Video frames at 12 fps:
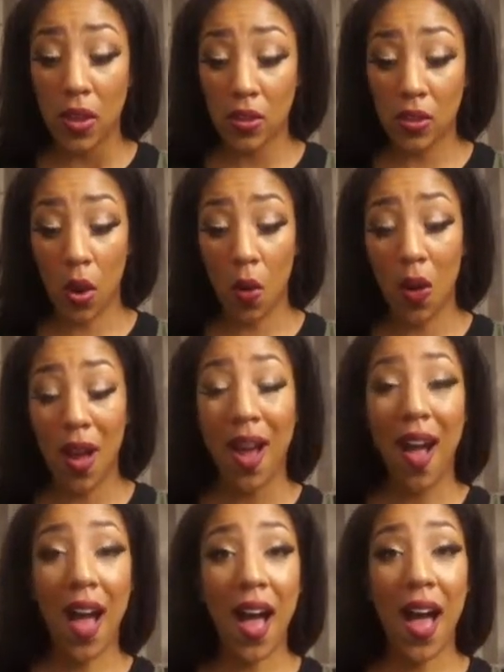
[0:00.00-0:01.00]
So
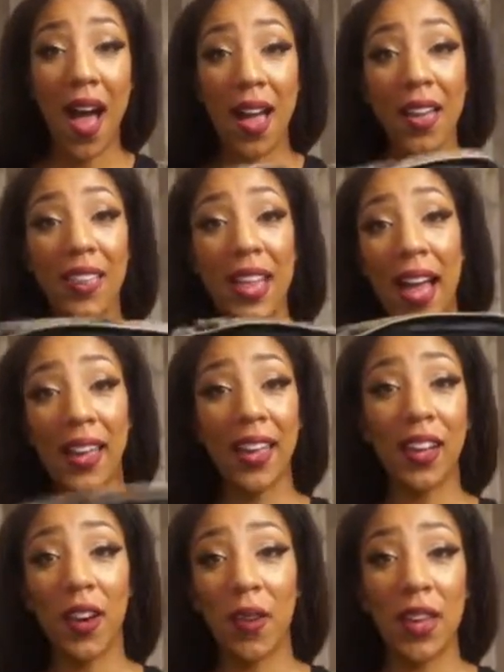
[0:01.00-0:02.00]
that
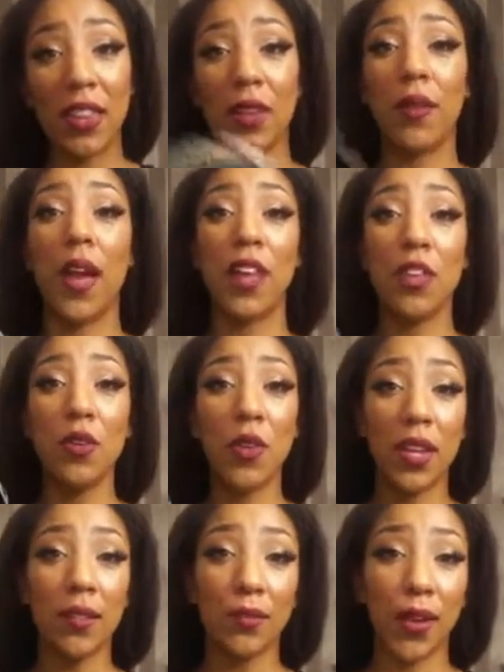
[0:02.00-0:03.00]
can go either way. You
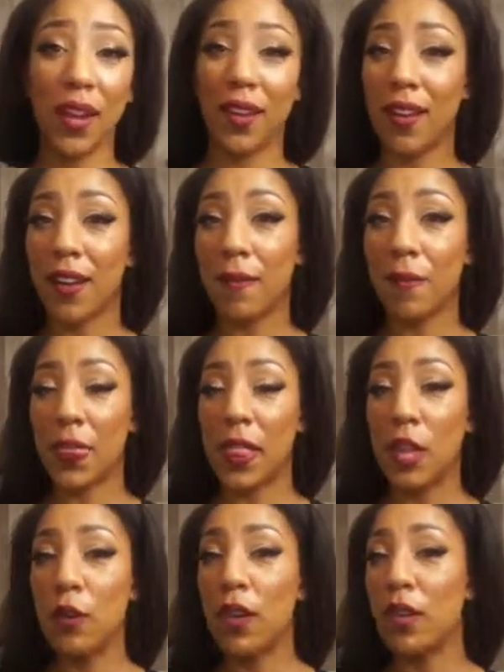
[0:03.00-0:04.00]
can bring
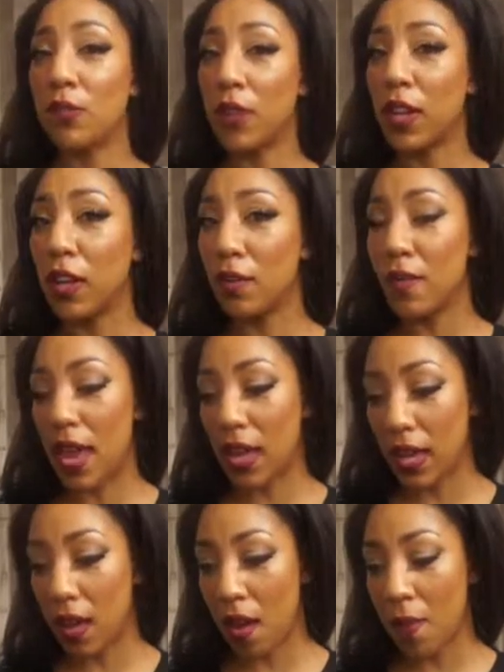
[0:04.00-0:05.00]
your
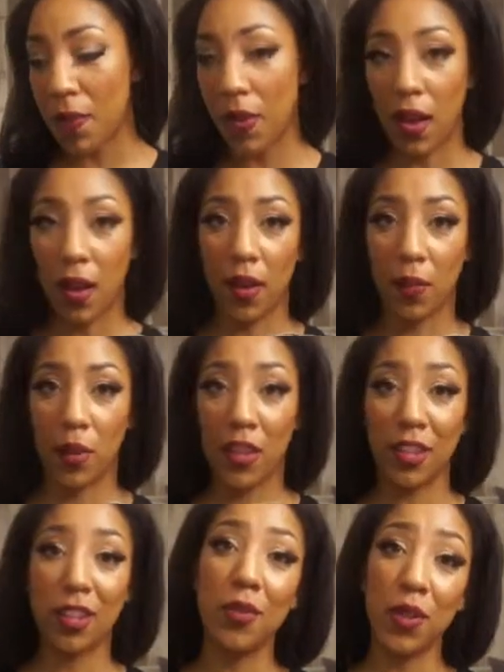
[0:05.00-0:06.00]
makeup
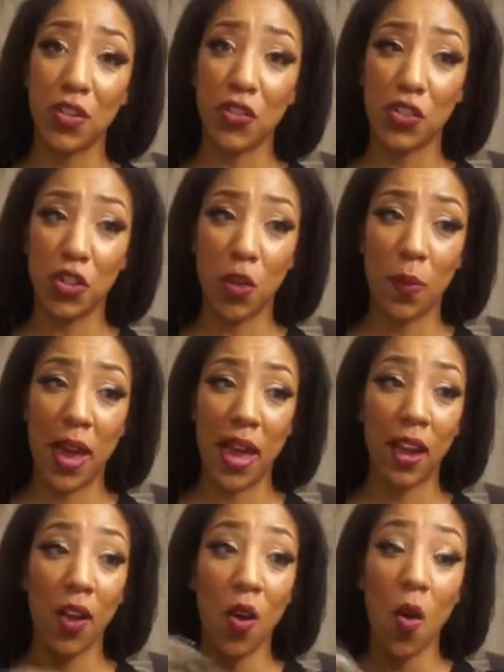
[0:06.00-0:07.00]
with you in your show
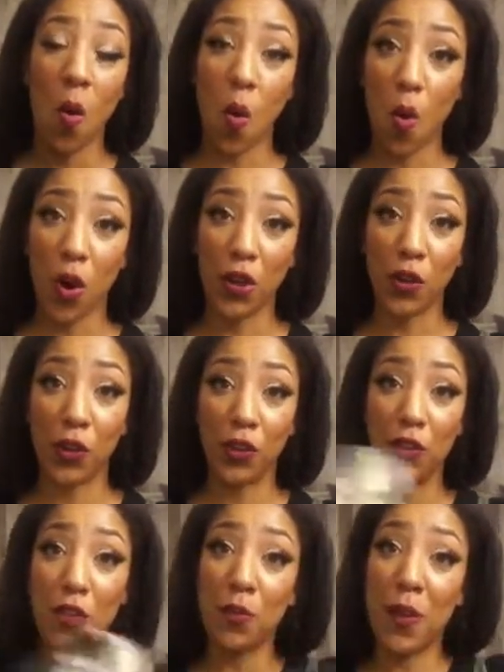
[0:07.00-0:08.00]
bag, or you could
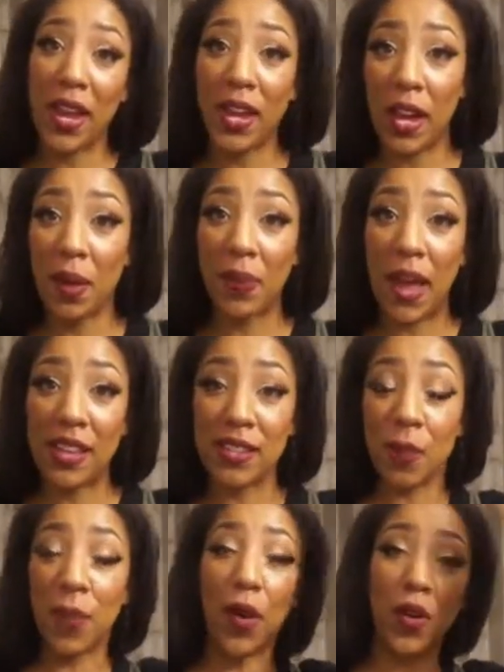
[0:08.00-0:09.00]
do your makeup as
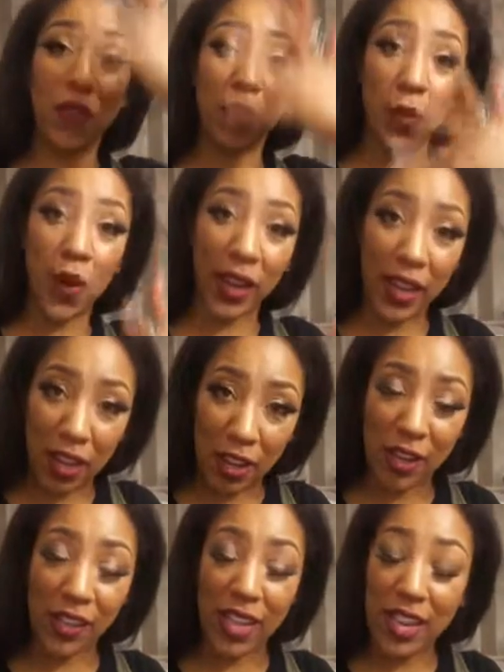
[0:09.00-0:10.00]
a part of your
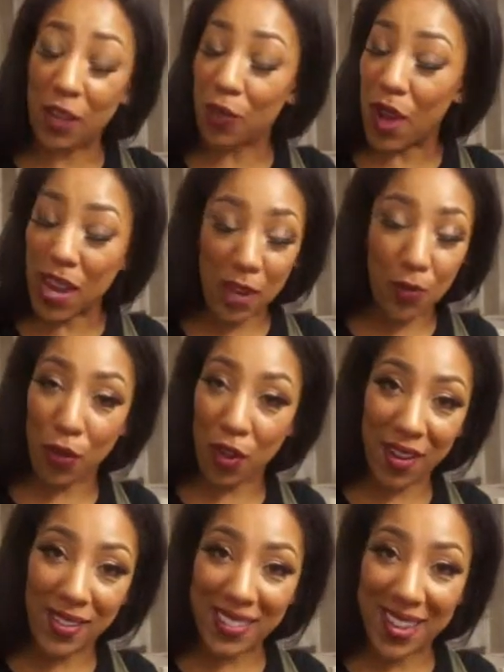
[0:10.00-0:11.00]
getting ready
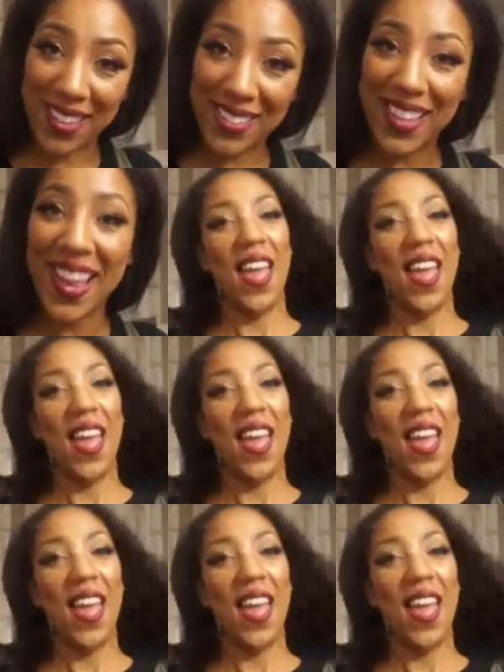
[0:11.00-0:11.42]
process.